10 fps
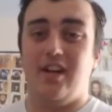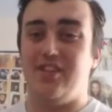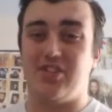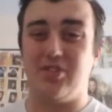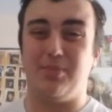I
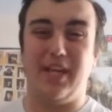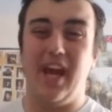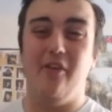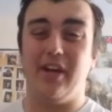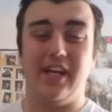just stopped
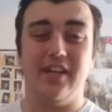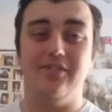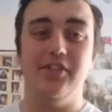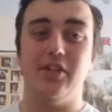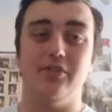caring.
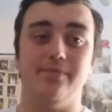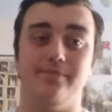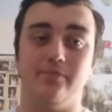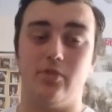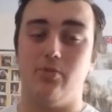And you know,
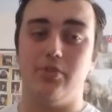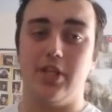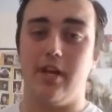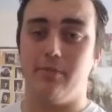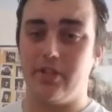towards
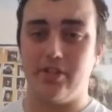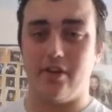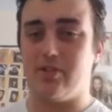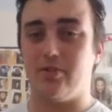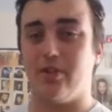the end, when the
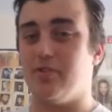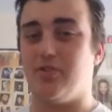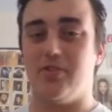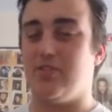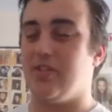dinosaur goes
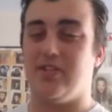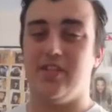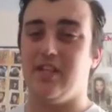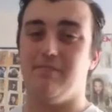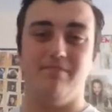to the
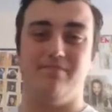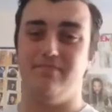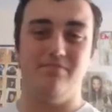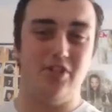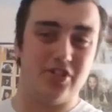city,
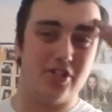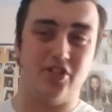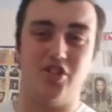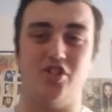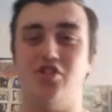just a
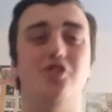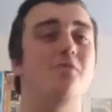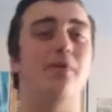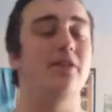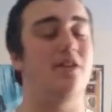
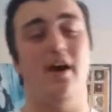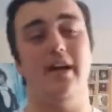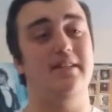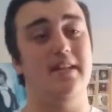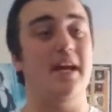stupid
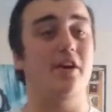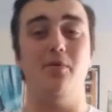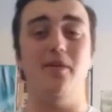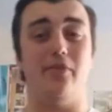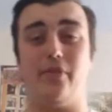idea.
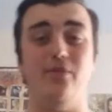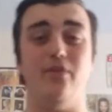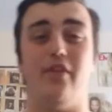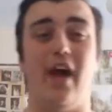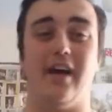Whoever thought
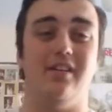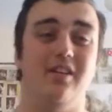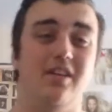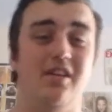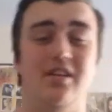of that?
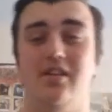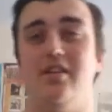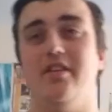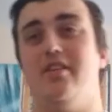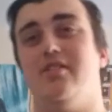
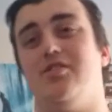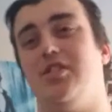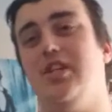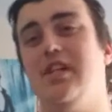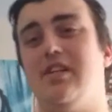
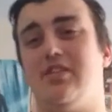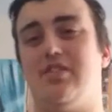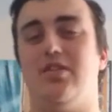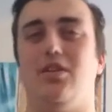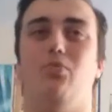
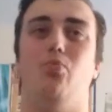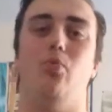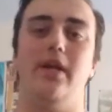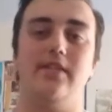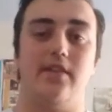Jeez
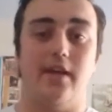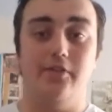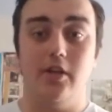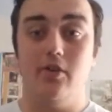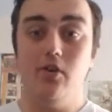Louise. And,
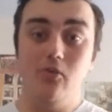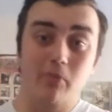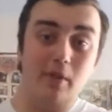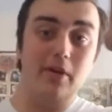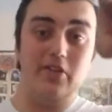you know, oh,
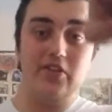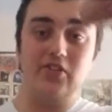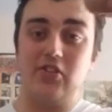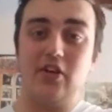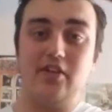mummy, there's
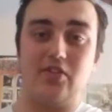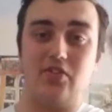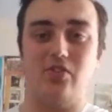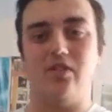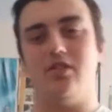a dinosaur.